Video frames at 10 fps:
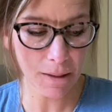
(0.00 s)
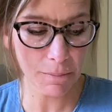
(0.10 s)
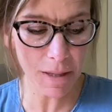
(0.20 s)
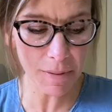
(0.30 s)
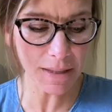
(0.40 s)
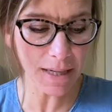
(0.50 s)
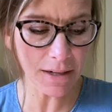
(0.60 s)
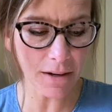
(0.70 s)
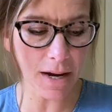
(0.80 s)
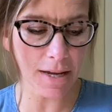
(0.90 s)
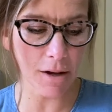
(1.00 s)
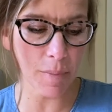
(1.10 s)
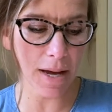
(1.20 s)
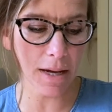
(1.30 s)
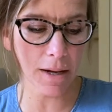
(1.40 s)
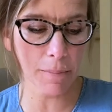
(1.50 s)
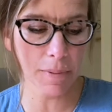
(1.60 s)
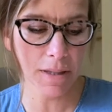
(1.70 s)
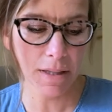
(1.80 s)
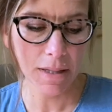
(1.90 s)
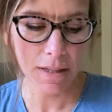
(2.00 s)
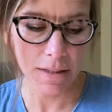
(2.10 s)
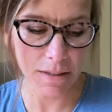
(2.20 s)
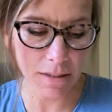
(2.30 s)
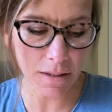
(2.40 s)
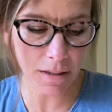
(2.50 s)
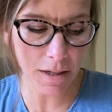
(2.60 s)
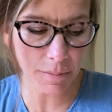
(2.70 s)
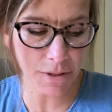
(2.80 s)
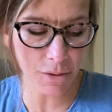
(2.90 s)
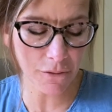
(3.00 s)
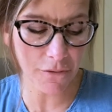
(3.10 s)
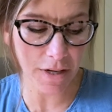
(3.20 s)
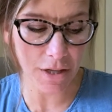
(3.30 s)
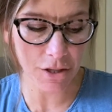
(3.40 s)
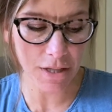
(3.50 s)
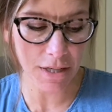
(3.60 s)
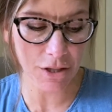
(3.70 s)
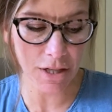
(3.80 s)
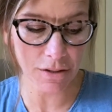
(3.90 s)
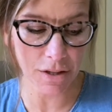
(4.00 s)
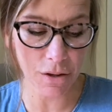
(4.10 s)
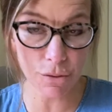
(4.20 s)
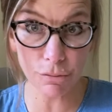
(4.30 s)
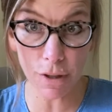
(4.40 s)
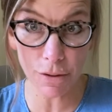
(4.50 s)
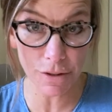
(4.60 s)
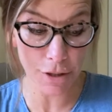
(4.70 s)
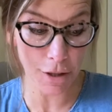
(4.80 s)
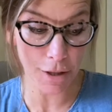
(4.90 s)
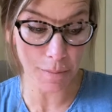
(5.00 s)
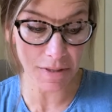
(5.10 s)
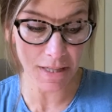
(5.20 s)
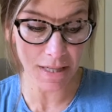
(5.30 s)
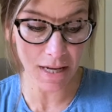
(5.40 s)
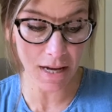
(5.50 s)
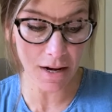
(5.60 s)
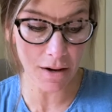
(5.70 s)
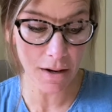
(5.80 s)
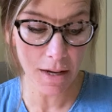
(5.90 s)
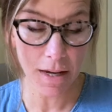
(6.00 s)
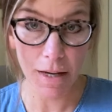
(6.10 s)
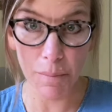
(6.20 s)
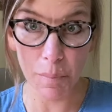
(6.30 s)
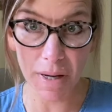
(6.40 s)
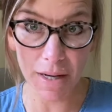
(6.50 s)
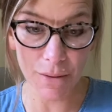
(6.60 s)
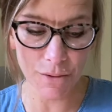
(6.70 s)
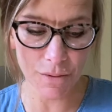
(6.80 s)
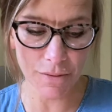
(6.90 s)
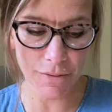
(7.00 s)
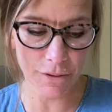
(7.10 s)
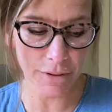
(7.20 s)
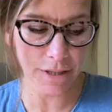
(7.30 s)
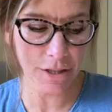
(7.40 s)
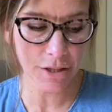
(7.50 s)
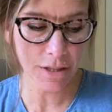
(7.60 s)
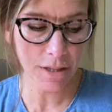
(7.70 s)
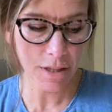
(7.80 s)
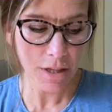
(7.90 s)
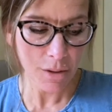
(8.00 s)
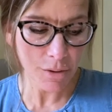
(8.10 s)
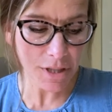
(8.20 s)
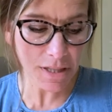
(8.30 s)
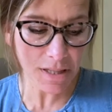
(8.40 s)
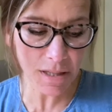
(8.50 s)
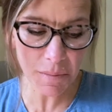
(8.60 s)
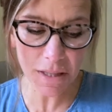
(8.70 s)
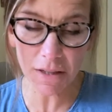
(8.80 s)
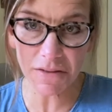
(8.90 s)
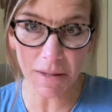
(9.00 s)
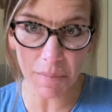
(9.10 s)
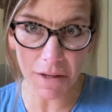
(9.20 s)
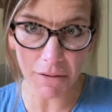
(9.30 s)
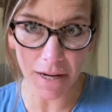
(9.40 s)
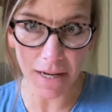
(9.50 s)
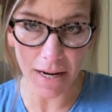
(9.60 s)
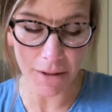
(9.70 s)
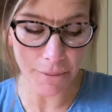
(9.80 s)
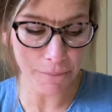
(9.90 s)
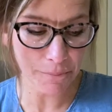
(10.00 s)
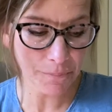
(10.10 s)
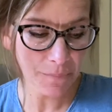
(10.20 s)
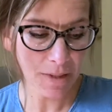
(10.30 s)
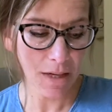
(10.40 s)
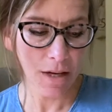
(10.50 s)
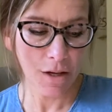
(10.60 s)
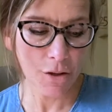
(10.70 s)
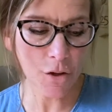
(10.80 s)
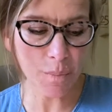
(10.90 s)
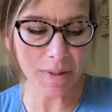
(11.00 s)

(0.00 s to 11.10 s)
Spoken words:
Maybe later, I yell back up. The song comes to a finish and Chelsea throws her arms in the air and bows with a flourish. We're just in the middle of something right now. You've